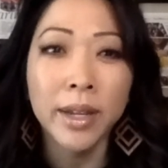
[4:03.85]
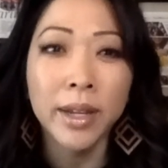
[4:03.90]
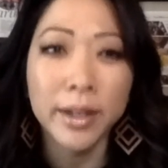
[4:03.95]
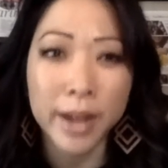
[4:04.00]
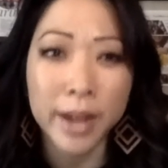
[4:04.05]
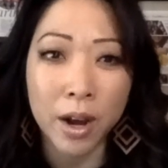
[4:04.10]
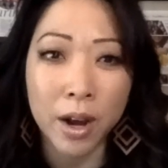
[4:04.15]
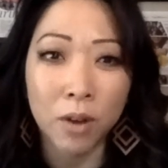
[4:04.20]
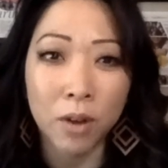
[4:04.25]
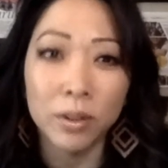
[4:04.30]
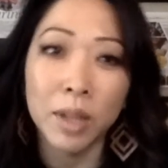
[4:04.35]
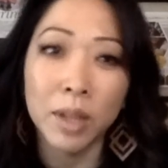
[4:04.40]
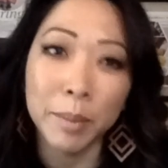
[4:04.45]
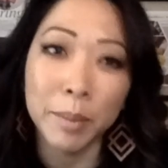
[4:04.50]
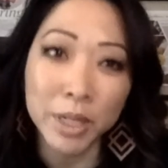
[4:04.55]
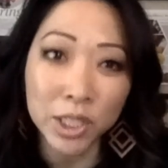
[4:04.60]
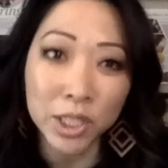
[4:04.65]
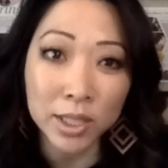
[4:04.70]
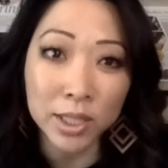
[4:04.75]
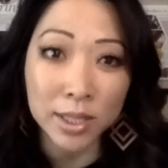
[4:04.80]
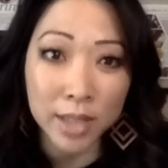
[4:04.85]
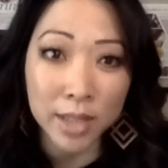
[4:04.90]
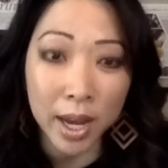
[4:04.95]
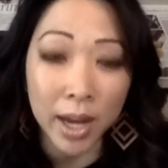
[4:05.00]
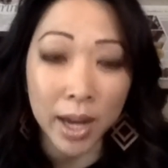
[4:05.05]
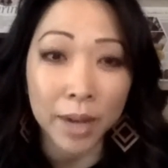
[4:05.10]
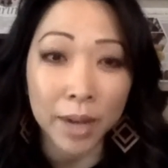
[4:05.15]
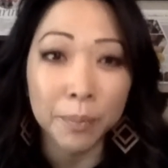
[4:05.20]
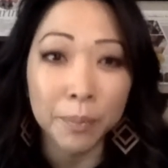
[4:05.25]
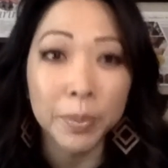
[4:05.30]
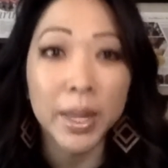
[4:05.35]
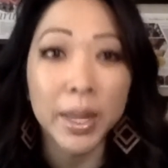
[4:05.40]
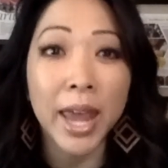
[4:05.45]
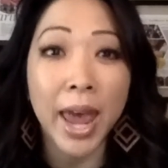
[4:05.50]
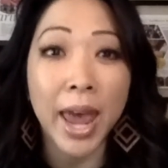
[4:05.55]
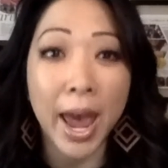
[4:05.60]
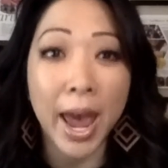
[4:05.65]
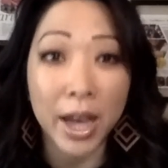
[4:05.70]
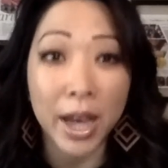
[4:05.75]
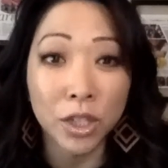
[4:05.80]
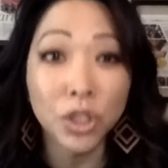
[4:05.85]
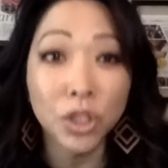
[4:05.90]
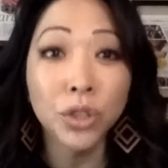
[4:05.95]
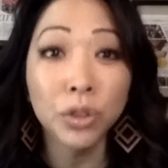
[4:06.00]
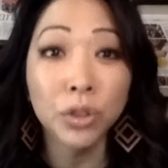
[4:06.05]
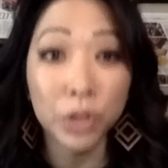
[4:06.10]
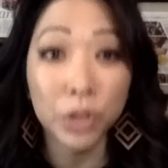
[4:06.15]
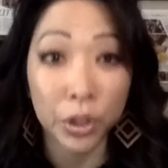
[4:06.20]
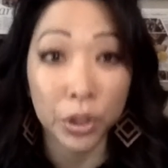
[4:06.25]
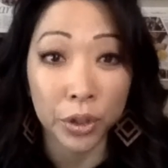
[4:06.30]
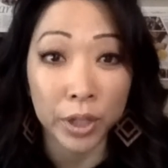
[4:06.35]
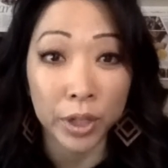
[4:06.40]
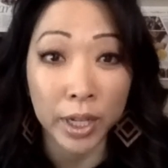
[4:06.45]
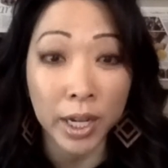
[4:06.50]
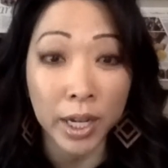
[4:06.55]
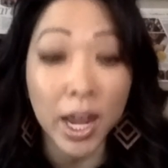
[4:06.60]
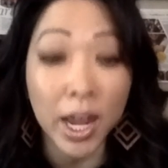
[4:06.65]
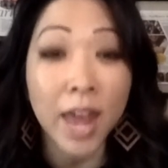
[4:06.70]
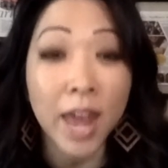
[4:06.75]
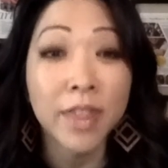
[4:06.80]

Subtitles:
Now, let me just say, as you're learning,